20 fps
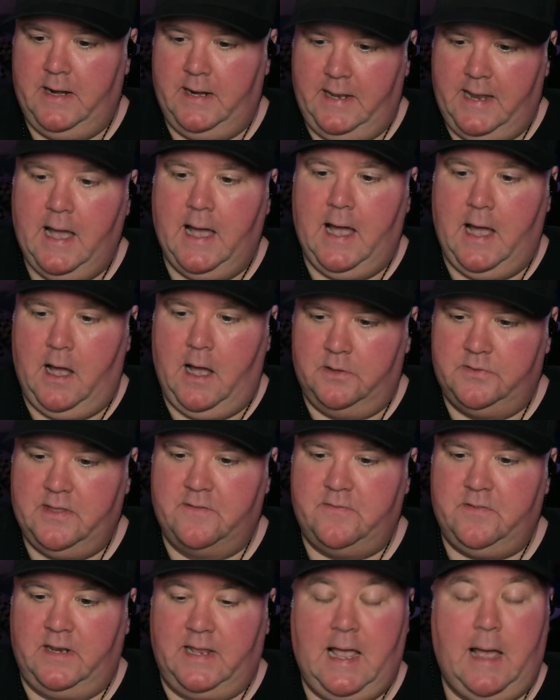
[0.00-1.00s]
Yeah, I'll
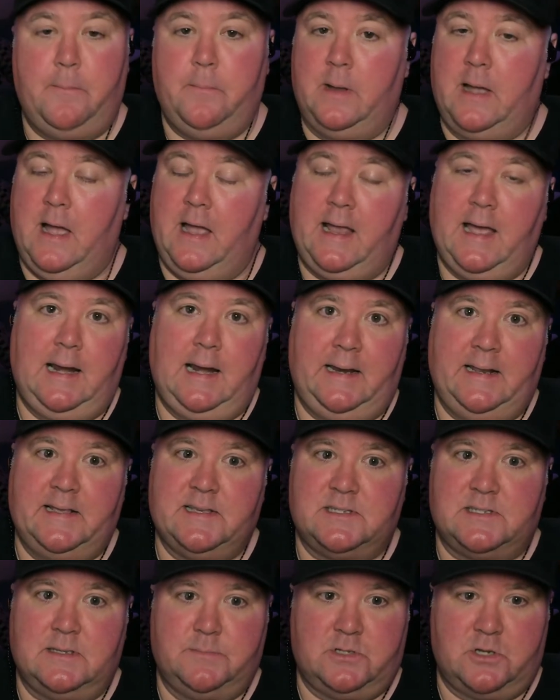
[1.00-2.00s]
definitely, I got a
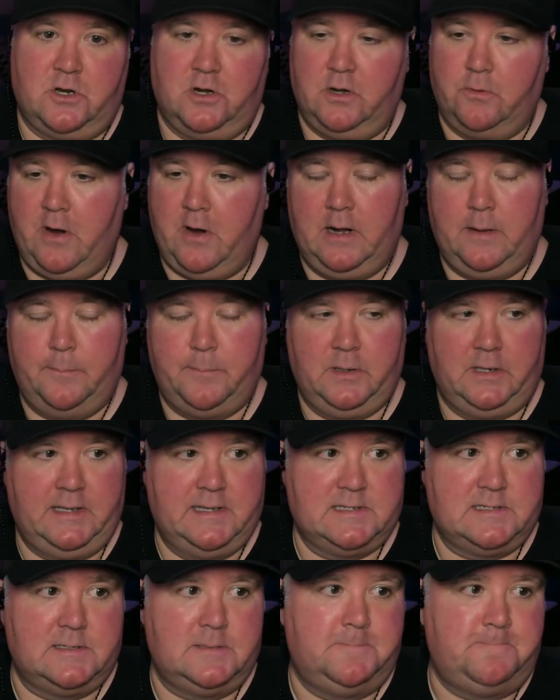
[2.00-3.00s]
list. I'm starting to write up a
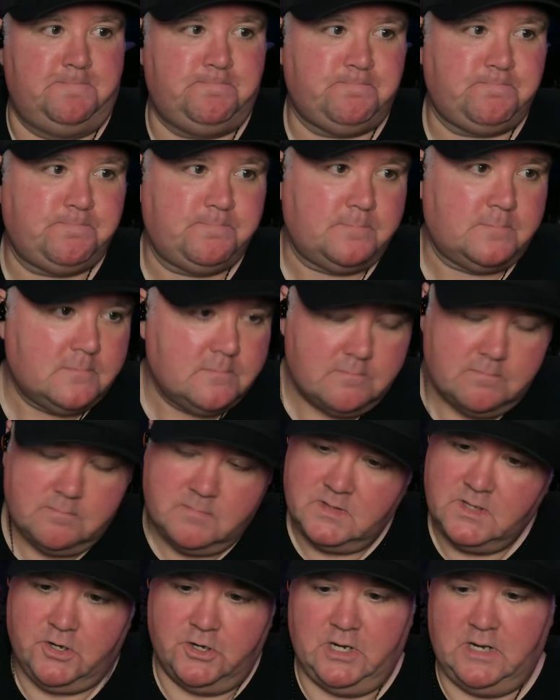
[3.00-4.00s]
list.
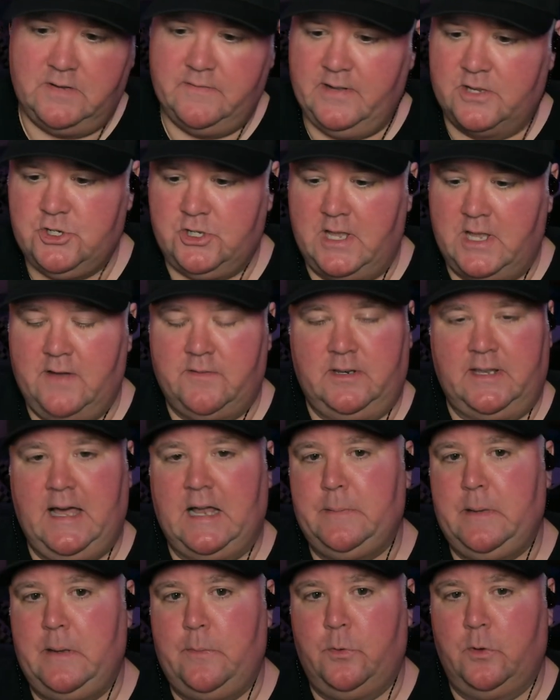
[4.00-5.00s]
I'm going to eventually have a lot of
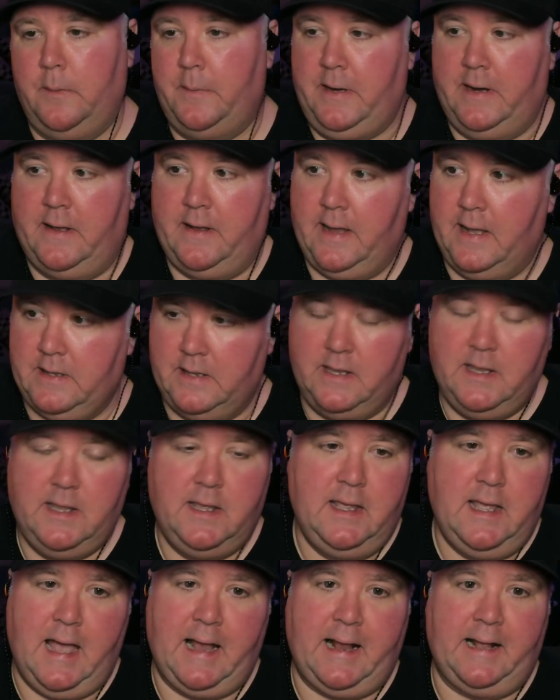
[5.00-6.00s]
people. I mean, I
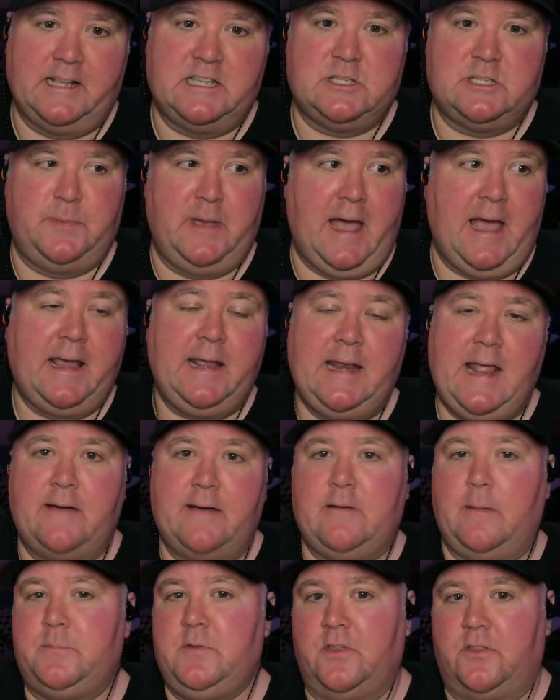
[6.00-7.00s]
can have
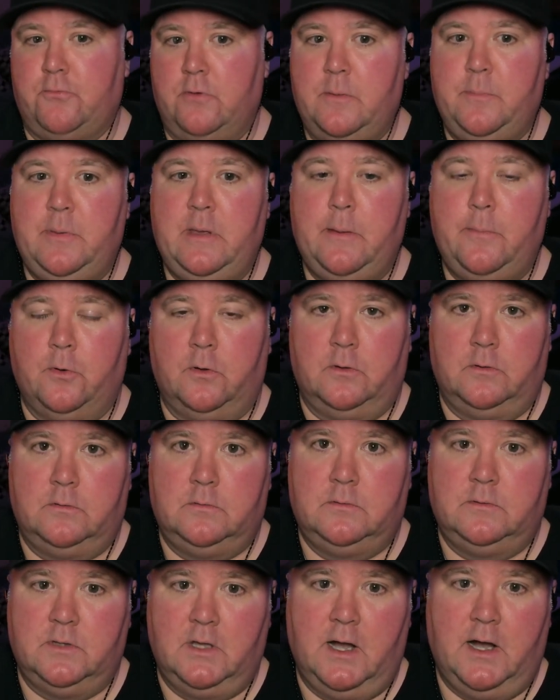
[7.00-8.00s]
up to 3 people,
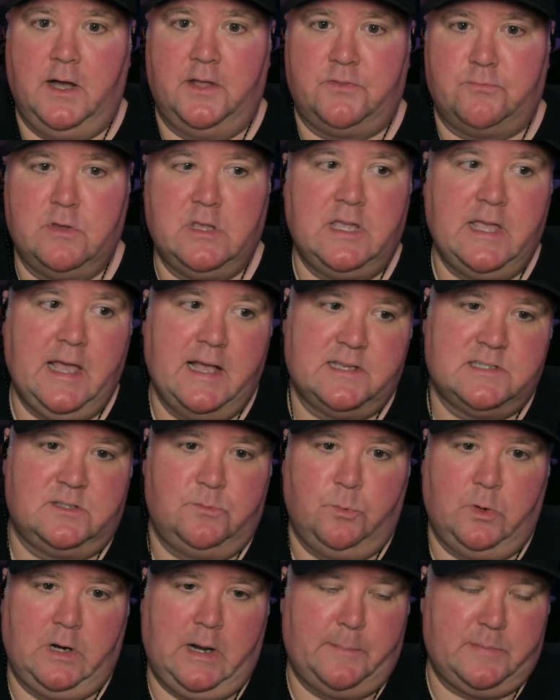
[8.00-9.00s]
3 guests in
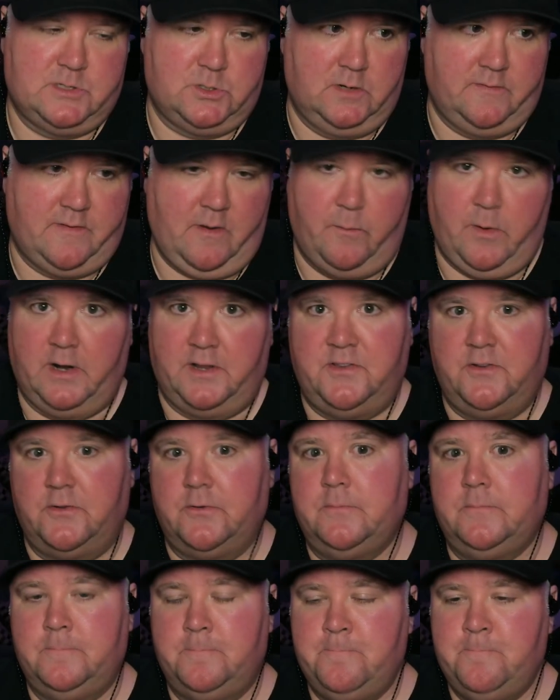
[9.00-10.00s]
one episode if I wanted
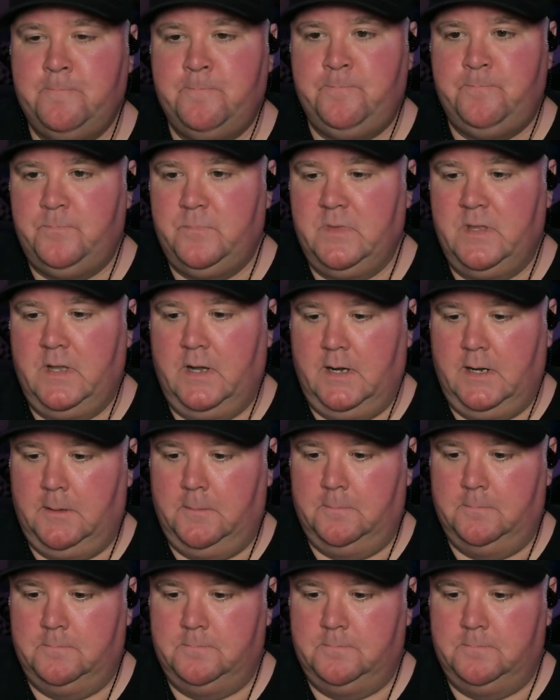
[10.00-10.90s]
to.